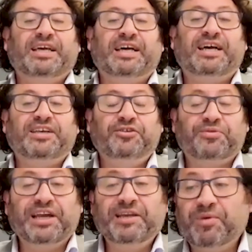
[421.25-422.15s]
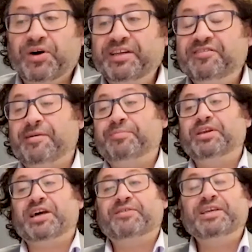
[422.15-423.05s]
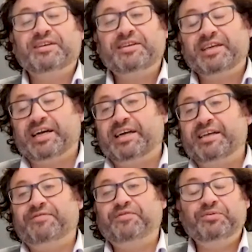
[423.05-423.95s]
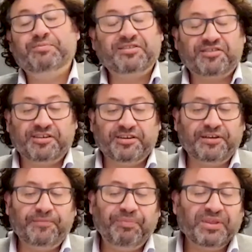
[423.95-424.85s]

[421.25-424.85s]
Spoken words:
uranium mine is up and going a few months ago.